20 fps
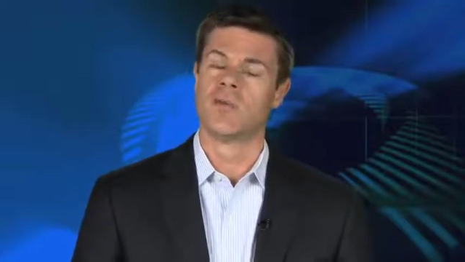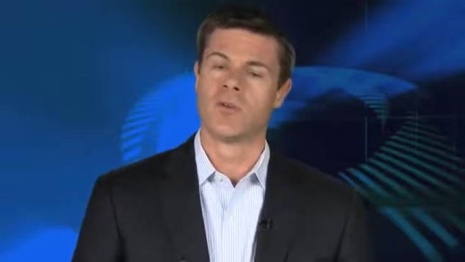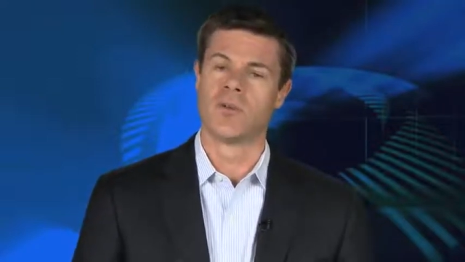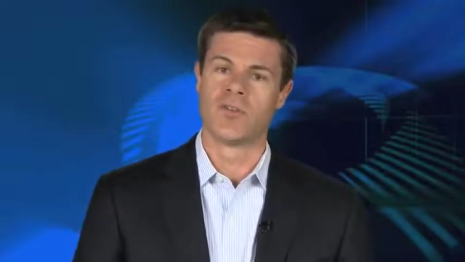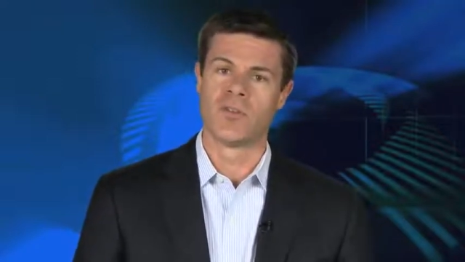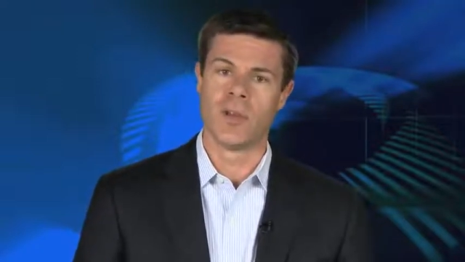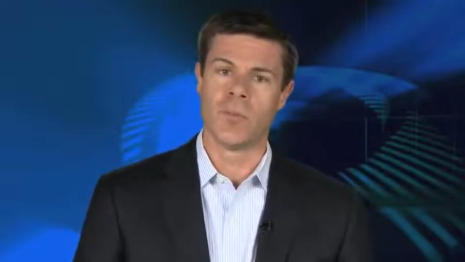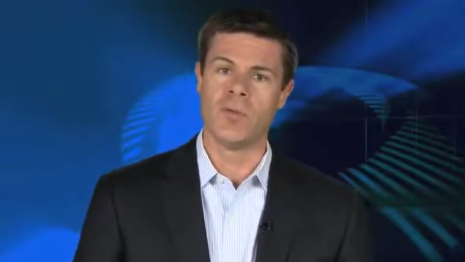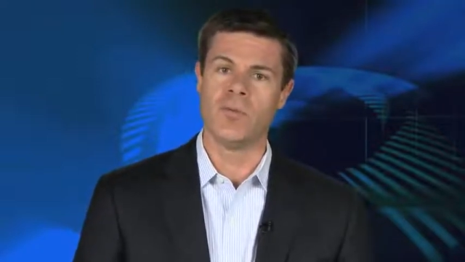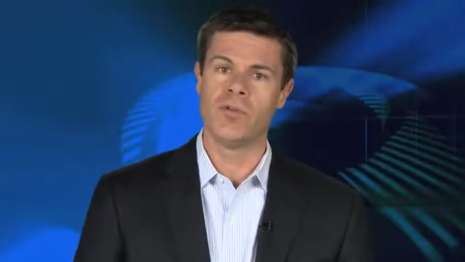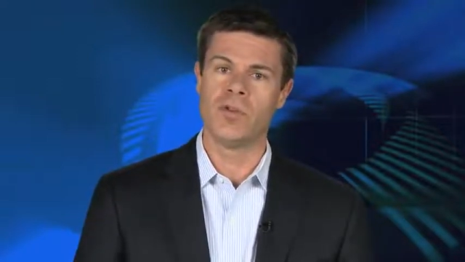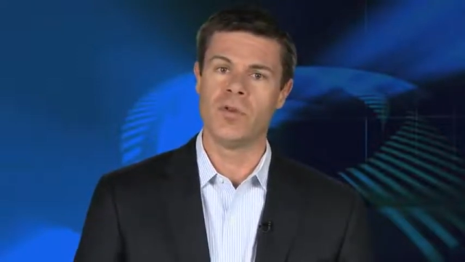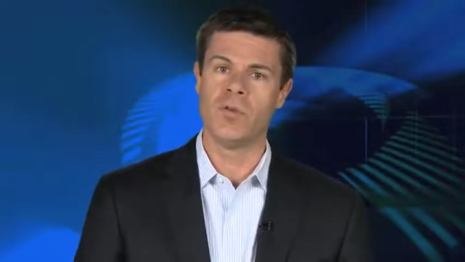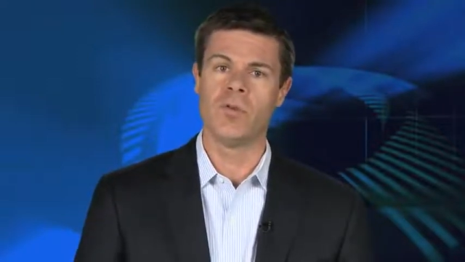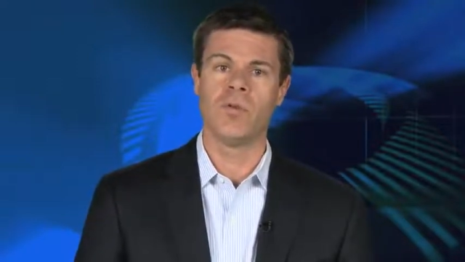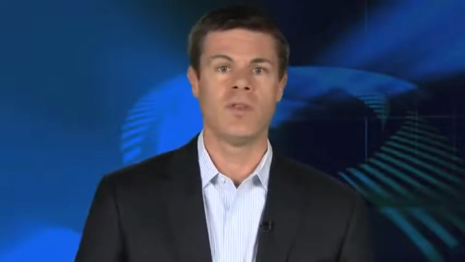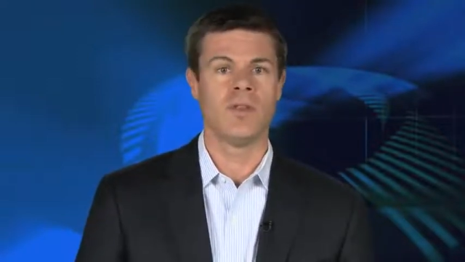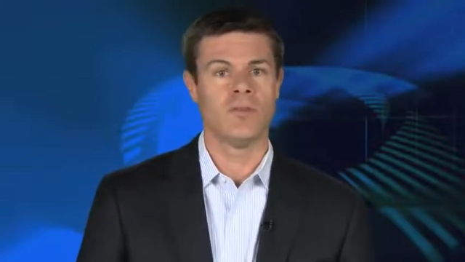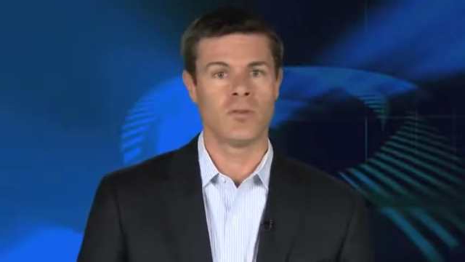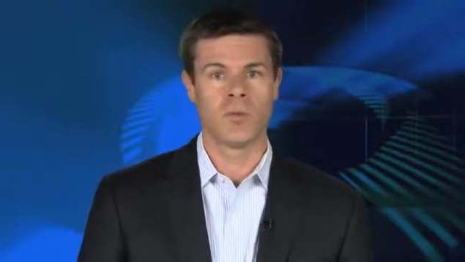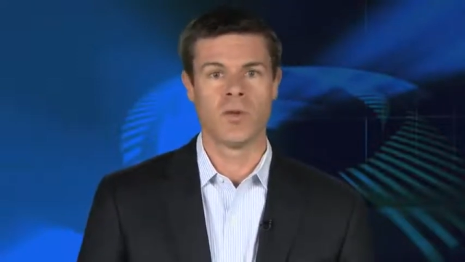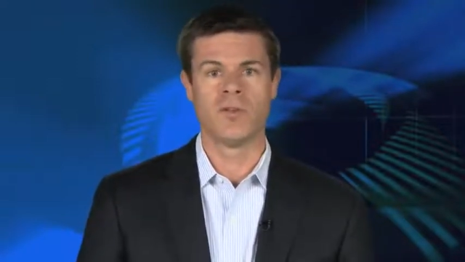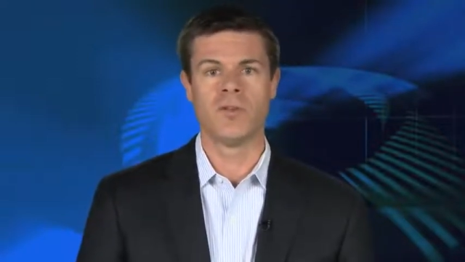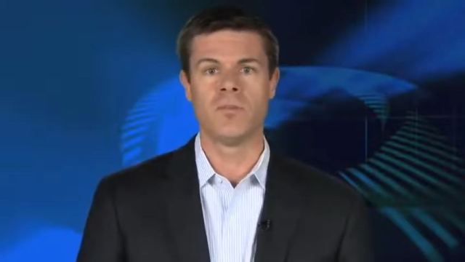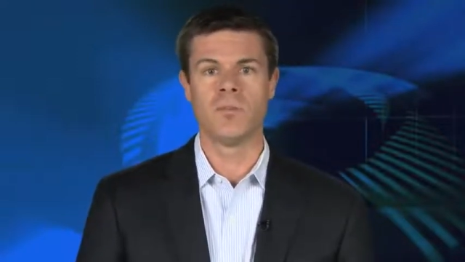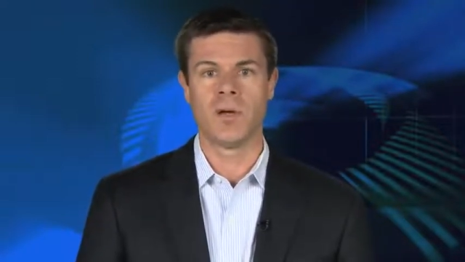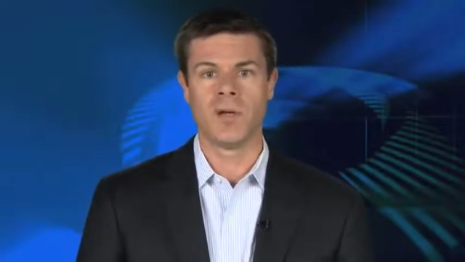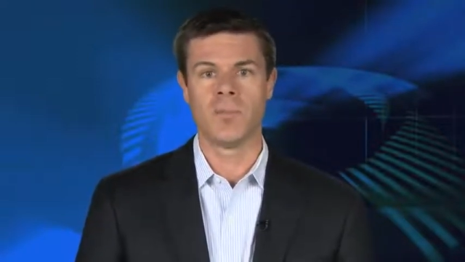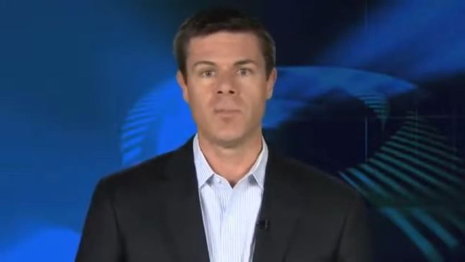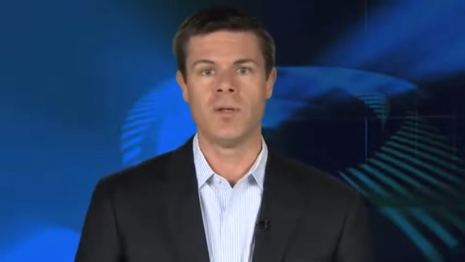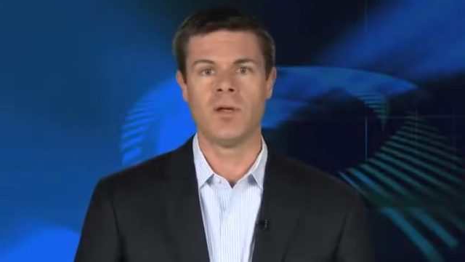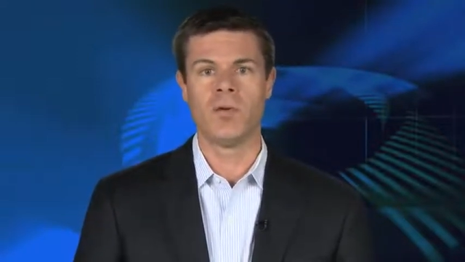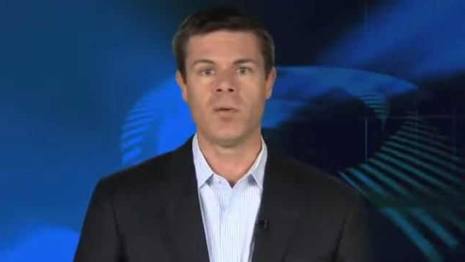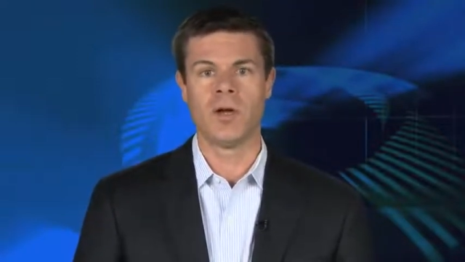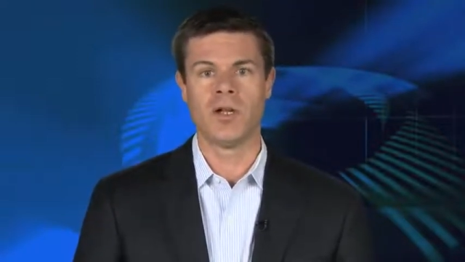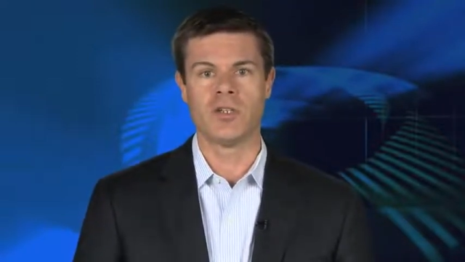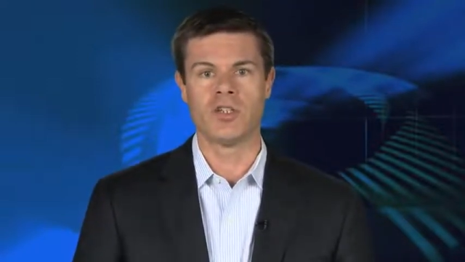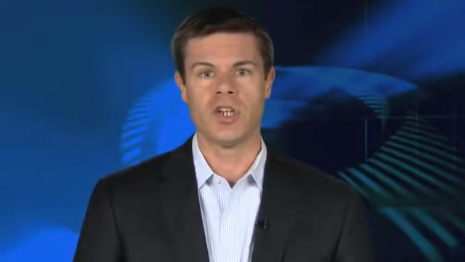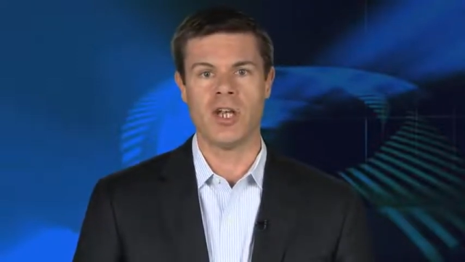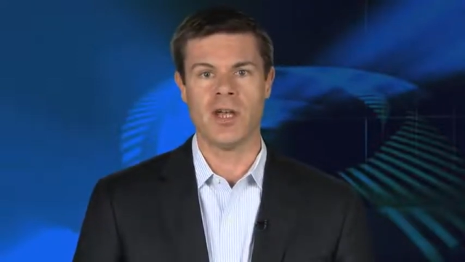For some of you, these quizzes might be
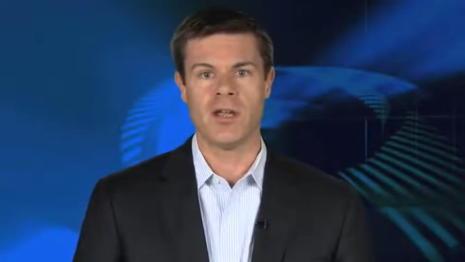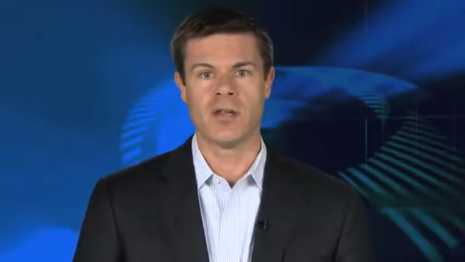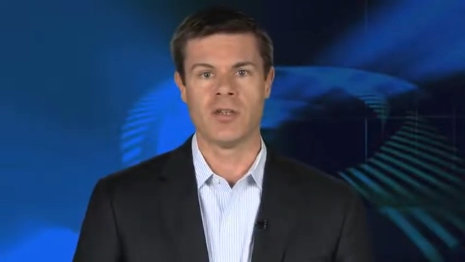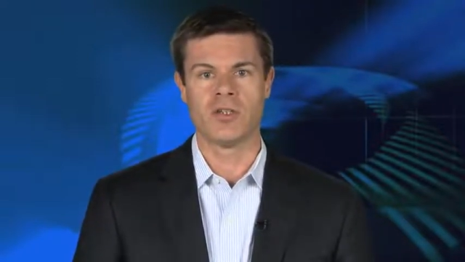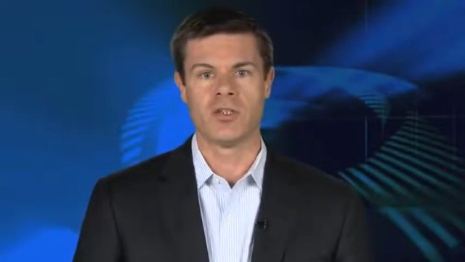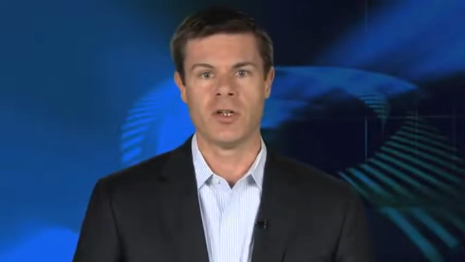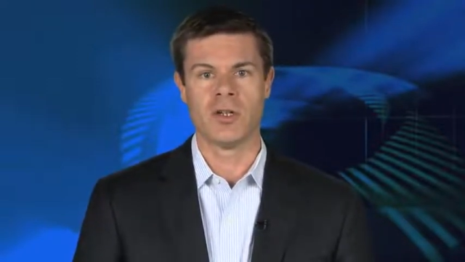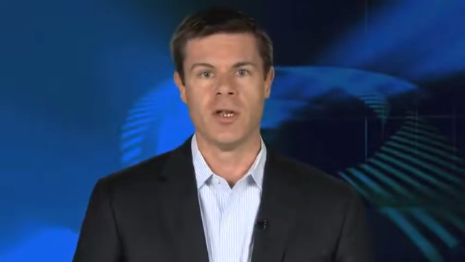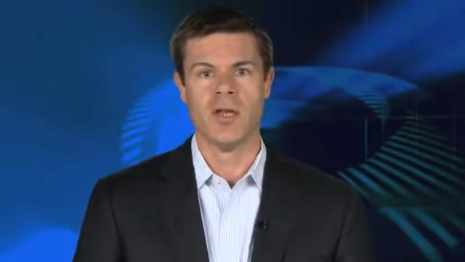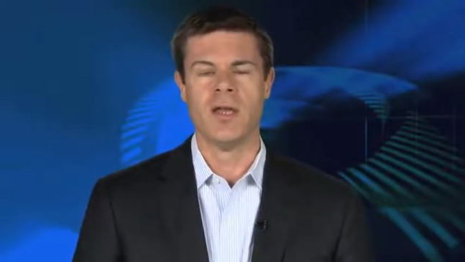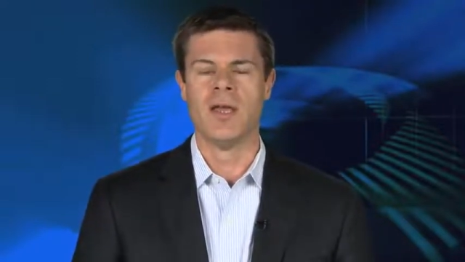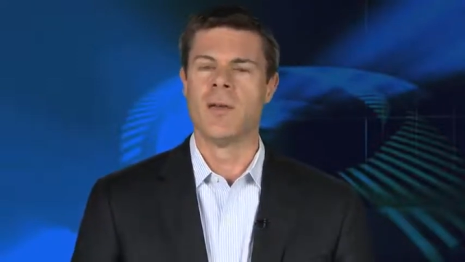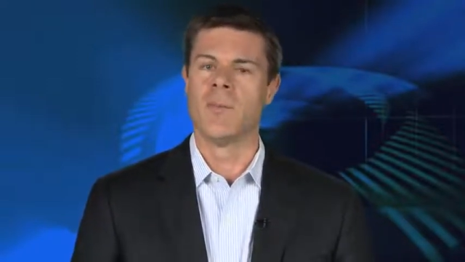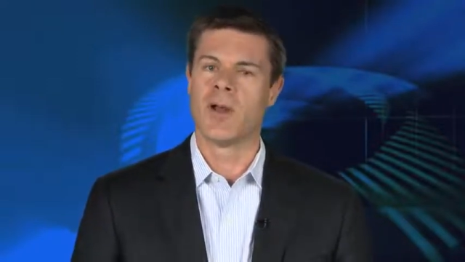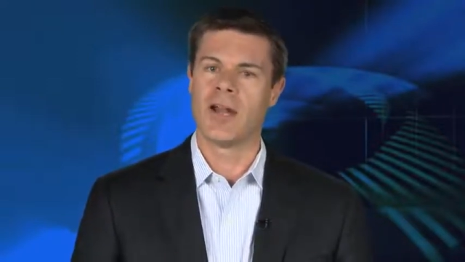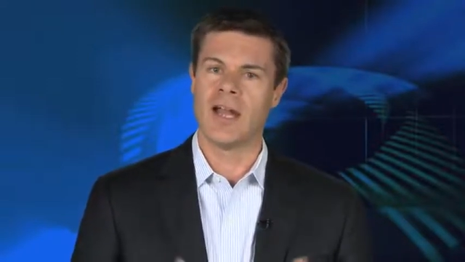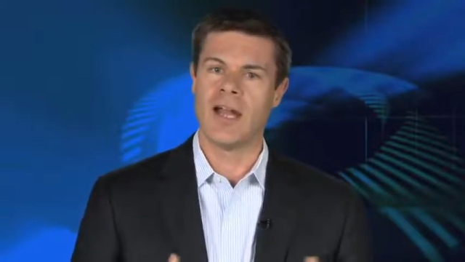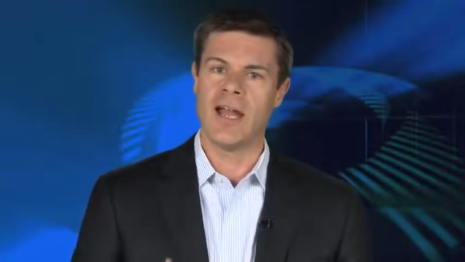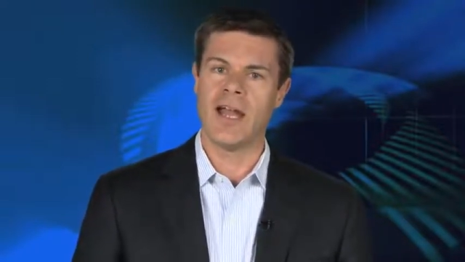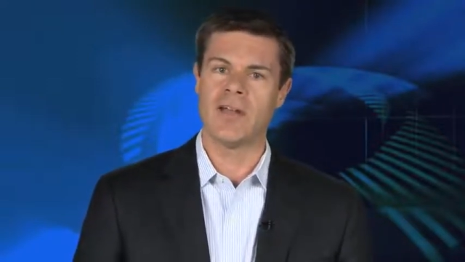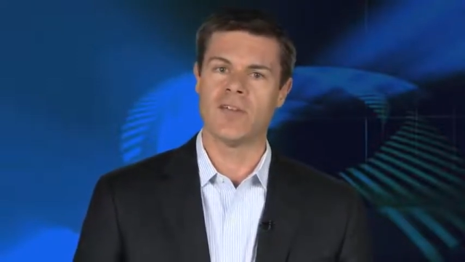quite challenging, but I